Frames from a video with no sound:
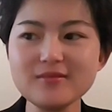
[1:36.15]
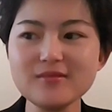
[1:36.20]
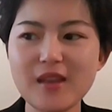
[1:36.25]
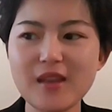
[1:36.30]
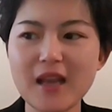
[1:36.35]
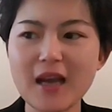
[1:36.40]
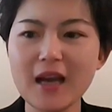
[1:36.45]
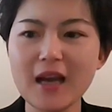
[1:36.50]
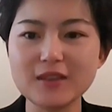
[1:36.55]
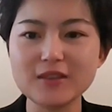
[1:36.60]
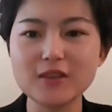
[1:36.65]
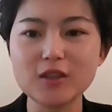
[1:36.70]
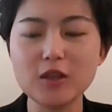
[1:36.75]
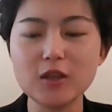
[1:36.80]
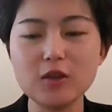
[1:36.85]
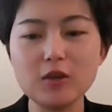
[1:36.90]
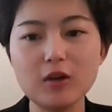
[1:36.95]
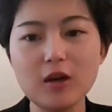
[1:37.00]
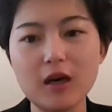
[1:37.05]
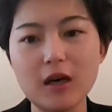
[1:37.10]

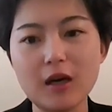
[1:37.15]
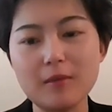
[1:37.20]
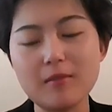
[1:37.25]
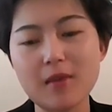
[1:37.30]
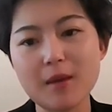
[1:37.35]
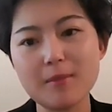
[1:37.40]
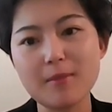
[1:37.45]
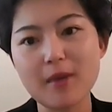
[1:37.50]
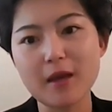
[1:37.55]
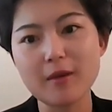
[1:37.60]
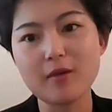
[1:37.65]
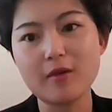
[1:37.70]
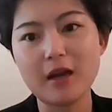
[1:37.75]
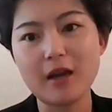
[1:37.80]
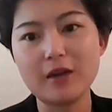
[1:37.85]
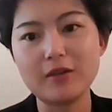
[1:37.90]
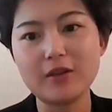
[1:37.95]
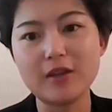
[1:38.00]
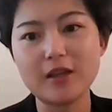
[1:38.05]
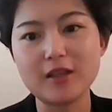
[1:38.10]
my
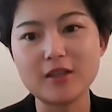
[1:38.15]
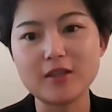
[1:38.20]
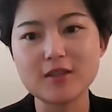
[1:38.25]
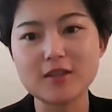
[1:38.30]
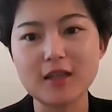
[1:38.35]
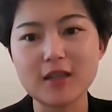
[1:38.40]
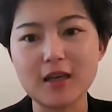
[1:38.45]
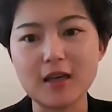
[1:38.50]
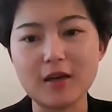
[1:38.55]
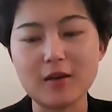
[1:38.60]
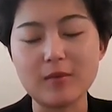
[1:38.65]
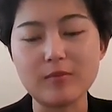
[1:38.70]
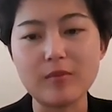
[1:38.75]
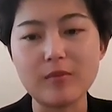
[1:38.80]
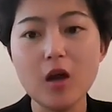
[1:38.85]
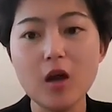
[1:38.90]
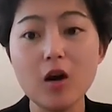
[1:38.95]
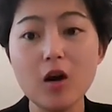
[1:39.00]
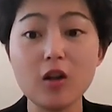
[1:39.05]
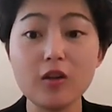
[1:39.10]
background is
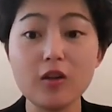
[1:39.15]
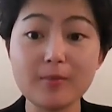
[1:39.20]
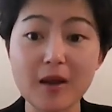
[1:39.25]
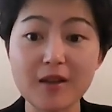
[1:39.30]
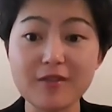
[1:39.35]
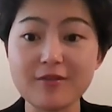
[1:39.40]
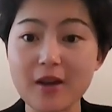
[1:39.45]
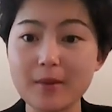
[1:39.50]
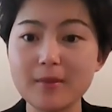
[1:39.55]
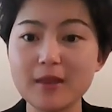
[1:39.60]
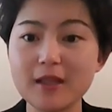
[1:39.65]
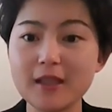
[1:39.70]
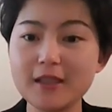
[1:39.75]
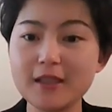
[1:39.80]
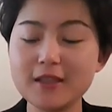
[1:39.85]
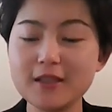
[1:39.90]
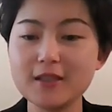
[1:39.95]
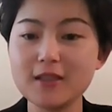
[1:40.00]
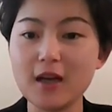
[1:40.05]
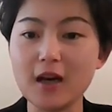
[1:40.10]
all of my
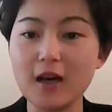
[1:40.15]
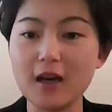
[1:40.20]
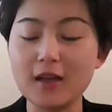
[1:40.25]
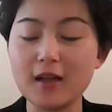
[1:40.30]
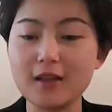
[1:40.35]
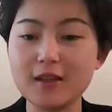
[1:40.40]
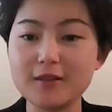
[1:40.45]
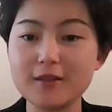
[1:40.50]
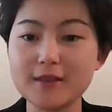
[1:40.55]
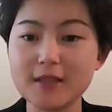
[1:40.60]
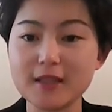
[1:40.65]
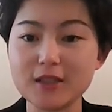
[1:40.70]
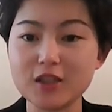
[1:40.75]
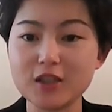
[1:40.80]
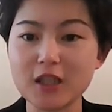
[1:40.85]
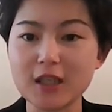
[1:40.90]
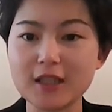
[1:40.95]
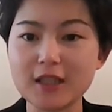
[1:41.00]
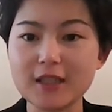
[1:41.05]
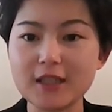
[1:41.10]
family lives in
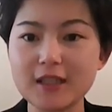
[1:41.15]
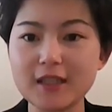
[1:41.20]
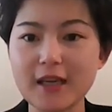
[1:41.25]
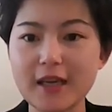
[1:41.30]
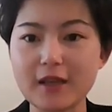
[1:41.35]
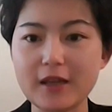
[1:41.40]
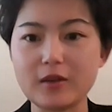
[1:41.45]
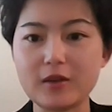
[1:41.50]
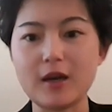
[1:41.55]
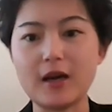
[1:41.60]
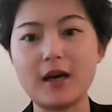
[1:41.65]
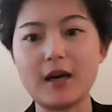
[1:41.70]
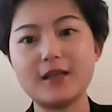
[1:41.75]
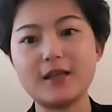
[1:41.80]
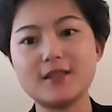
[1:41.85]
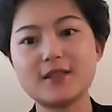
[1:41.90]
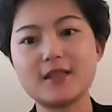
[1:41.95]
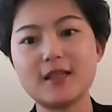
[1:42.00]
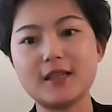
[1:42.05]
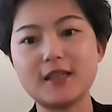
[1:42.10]
China, and
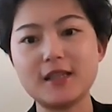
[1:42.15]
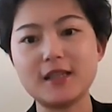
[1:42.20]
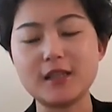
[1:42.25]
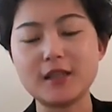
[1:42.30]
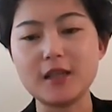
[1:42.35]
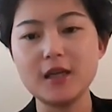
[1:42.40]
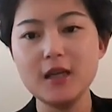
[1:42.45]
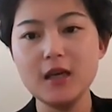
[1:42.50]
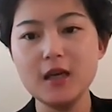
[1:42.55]
I studied